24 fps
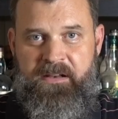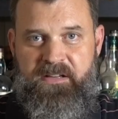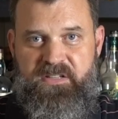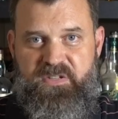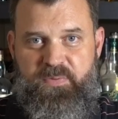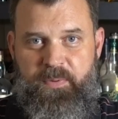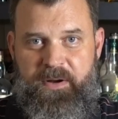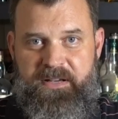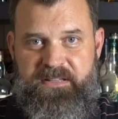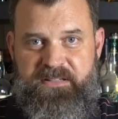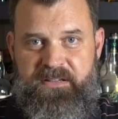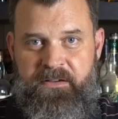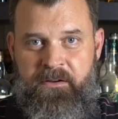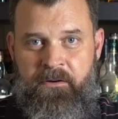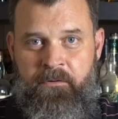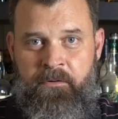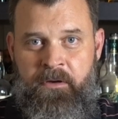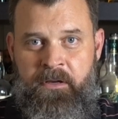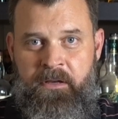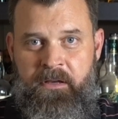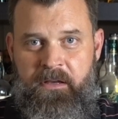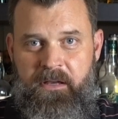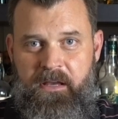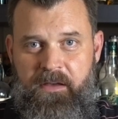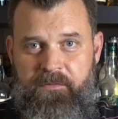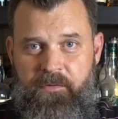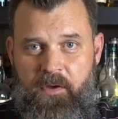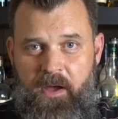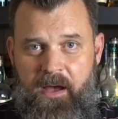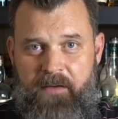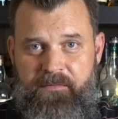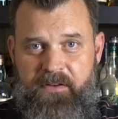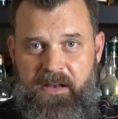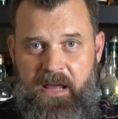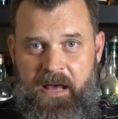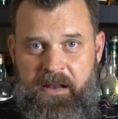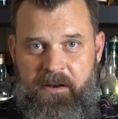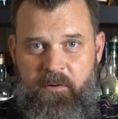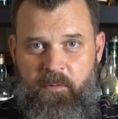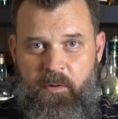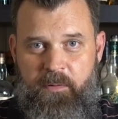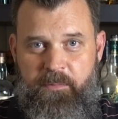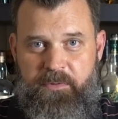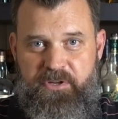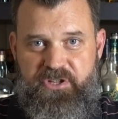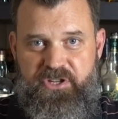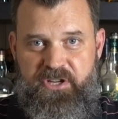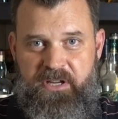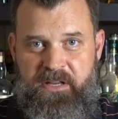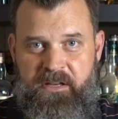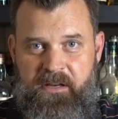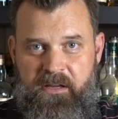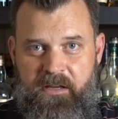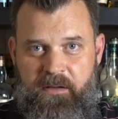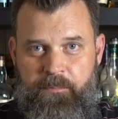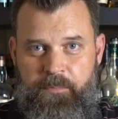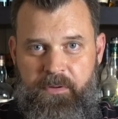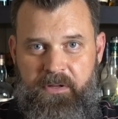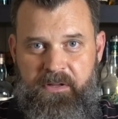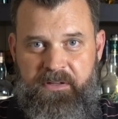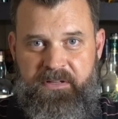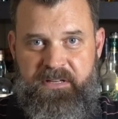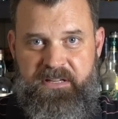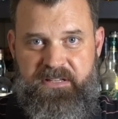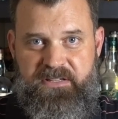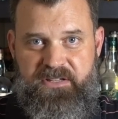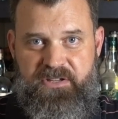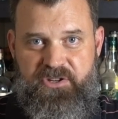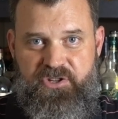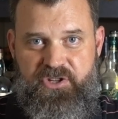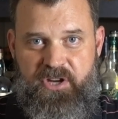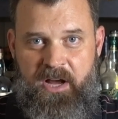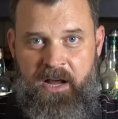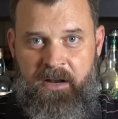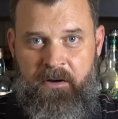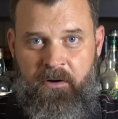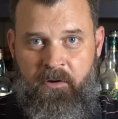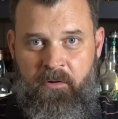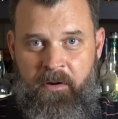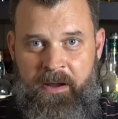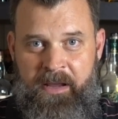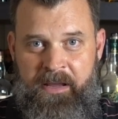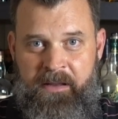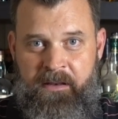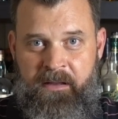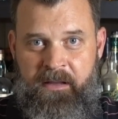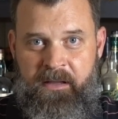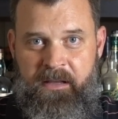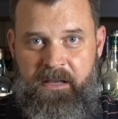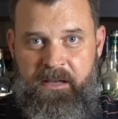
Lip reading: espresso. If you have an adequate machine and can pull a decent shot, great.